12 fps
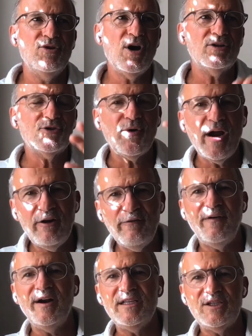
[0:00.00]
not trying to
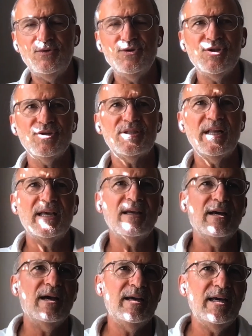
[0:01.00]
find excuses. Like
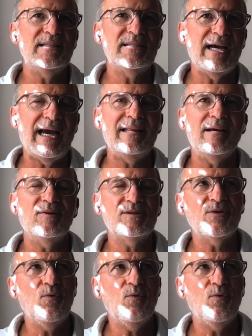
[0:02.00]
it's I.